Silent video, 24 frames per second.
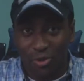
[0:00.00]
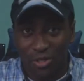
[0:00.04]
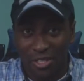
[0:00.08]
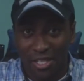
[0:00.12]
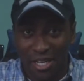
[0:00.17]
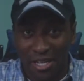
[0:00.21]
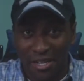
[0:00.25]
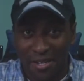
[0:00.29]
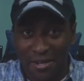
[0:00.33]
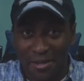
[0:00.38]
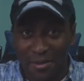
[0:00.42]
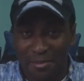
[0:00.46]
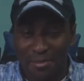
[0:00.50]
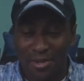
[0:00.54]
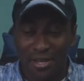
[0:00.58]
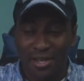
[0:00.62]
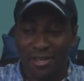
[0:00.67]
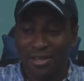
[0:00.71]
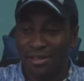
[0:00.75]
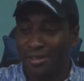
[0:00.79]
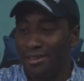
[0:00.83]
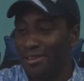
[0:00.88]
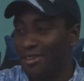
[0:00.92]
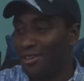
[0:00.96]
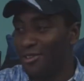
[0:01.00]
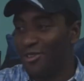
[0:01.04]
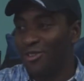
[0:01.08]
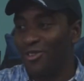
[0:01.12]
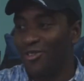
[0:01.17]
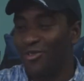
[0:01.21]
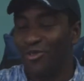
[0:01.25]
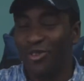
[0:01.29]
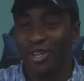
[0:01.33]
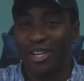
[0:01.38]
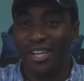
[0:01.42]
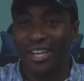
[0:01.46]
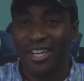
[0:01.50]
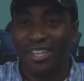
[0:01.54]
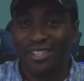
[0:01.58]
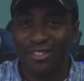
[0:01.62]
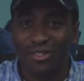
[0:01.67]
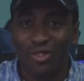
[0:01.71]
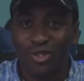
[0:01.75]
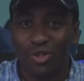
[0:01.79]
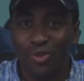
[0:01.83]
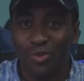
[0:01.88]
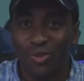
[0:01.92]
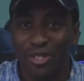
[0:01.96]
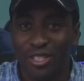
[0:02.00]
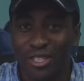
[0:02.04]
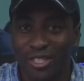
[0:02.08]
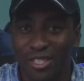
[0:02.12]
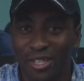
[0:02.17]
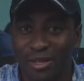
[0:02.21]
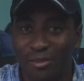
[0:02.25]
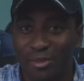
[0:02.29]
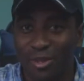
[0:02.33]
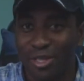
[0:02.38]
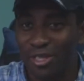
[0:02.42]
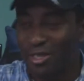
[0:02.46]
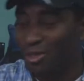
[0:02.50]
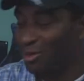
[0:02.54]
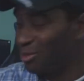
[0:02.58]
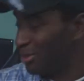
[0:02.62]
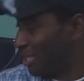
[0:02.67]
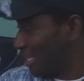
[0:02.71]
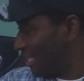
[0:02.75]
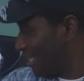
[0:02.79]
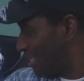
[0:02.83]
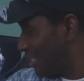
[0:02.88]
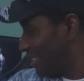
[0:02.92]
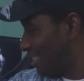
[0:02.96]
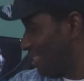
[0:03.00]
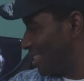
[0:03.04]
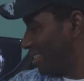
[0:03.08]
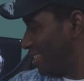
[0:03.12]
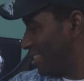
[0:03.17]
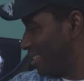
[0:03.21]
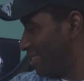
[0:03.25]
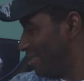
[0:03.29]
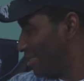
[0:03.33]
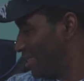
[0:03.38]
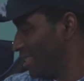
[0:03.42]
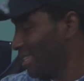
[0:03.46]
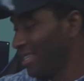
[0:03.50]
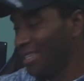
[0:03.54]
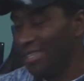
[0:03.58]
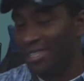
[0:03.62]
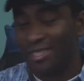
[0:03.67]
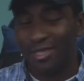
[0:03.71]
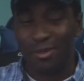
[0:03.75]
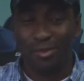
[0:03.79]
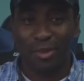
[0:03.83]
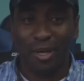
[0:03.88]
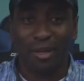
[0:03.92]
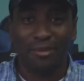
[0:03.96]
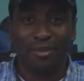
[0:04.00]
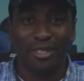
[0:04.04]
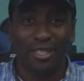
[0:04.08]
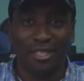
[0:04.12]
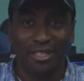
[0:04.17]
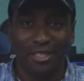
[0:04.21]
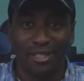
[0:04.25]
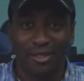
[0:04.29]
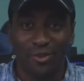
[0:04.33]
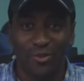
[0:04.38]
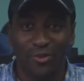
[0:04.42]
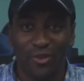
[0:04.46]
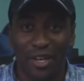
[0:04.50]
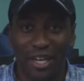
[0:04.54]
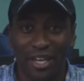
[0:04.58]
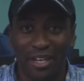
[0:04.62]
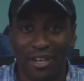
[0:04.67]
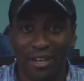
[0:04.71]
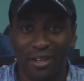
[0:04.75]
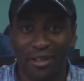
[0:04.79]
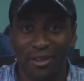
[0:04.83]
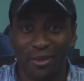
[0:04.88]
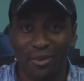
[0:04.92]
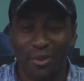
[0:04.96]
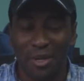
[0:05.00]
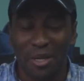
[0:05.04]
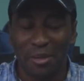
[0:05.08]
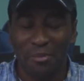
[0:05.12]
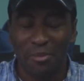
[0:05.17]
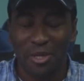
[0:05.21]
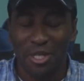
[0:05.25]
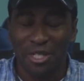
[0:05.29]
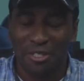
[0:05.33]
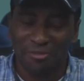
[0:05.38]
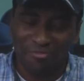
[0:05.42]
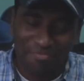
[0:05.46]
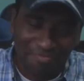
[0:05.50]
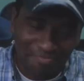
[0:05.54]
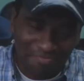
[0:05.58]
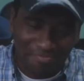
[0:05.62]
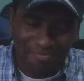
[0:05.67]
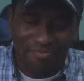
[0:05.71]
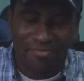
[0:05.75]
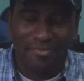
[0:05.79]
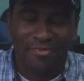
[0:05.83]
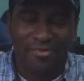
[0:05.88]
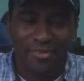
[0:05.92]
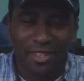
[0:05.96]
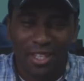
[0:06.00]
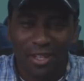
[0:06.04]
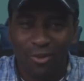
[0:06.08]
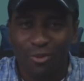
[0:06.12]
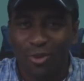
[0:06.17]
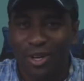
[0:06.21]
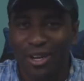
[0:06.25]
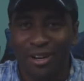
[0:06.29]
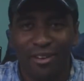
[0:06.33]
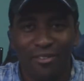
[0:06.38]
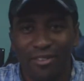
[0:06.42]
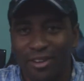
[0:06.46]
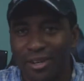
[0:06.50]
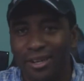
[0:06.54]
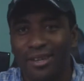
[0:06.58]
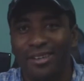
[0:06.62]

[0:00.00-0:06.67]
setup. Figured I'd switch it up a little bit. Should probably get this fan out of the way, but whatever.